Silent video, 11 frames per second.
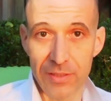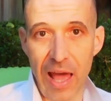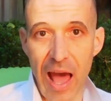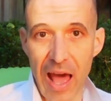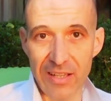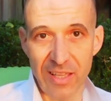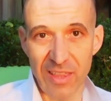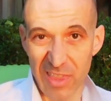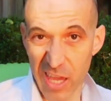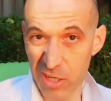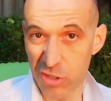ask at
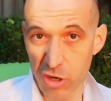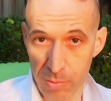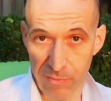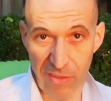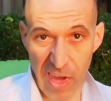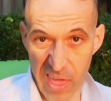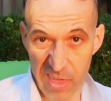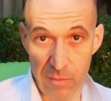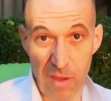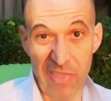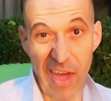their shop if they had
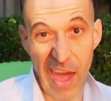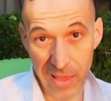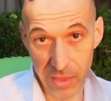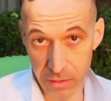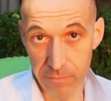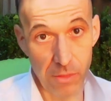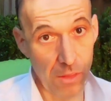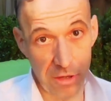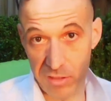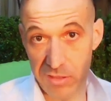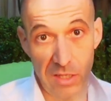them, and they had them,
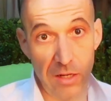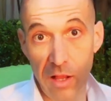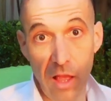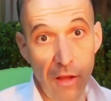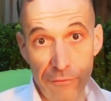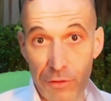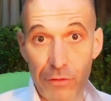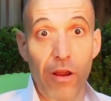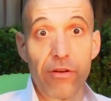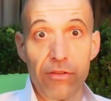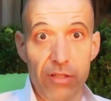like I said, for
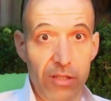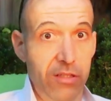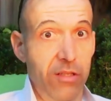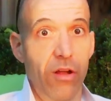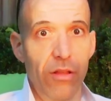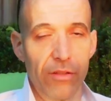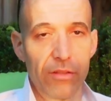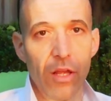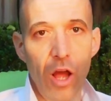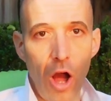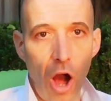$360.
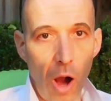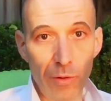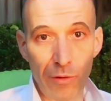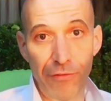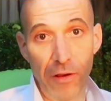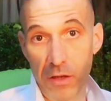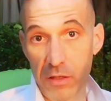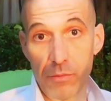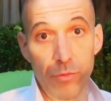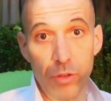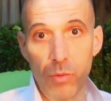I would have felt like a
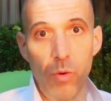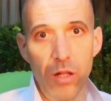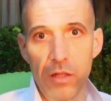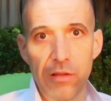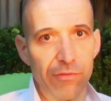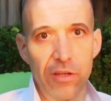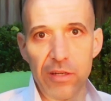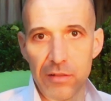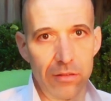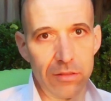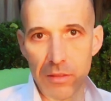real wally if I
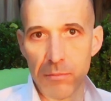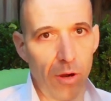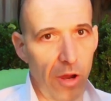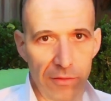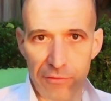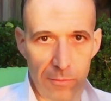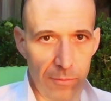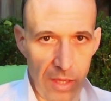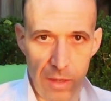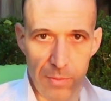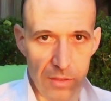didn't buy them from
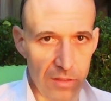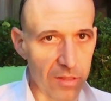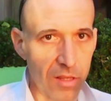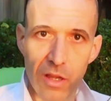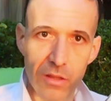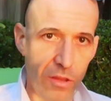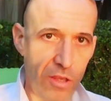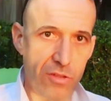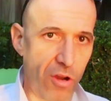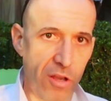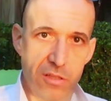there, because those
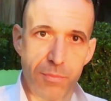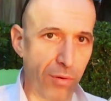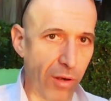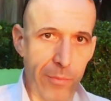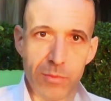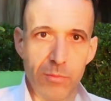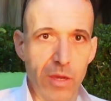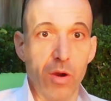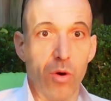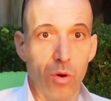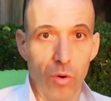guys have put up with me
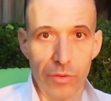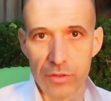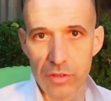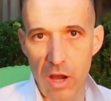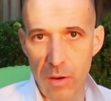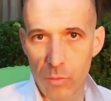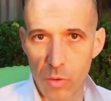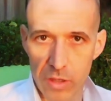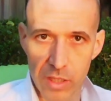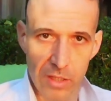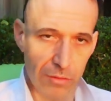all the time
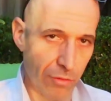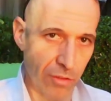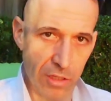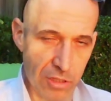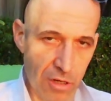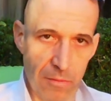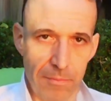walking through their shop.